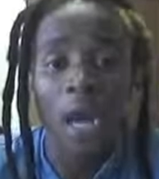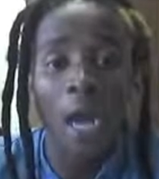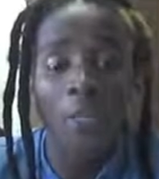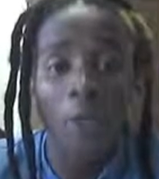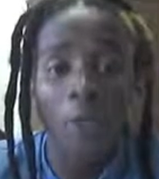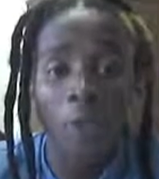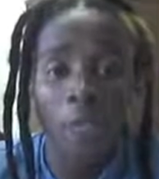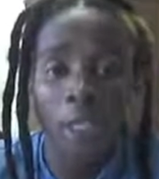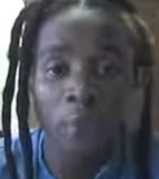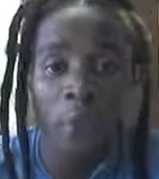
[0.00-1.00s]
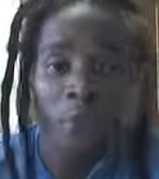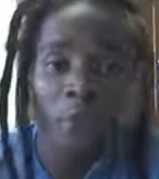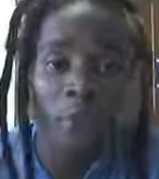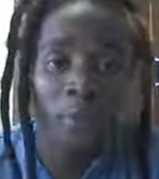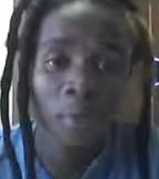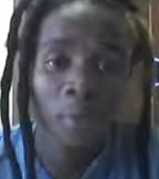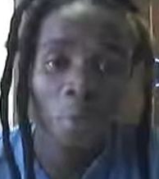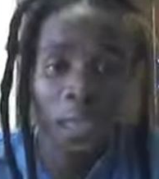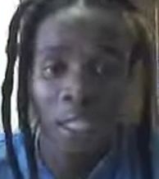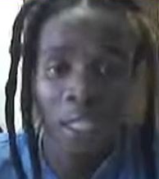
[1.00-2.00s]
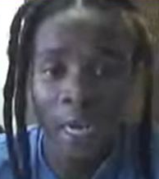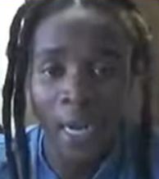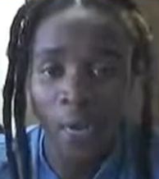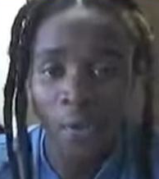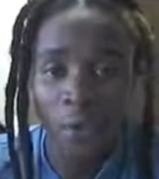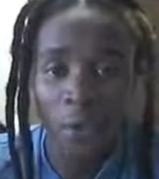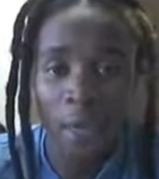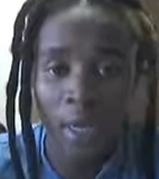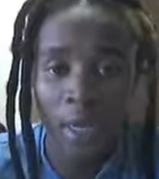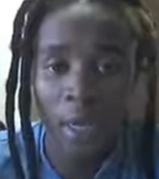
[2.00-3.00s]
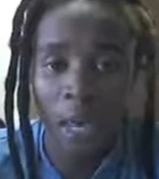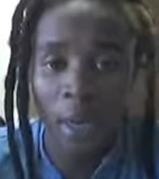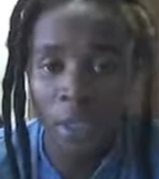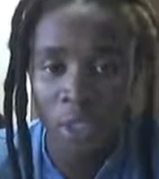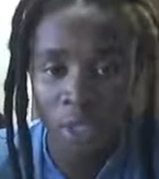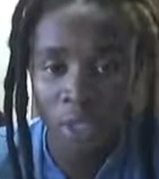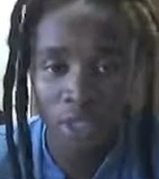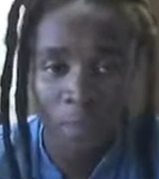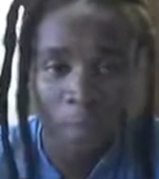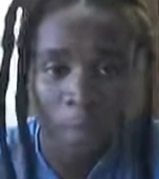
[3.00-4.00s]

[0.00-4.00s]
other words of them were derived from other languages.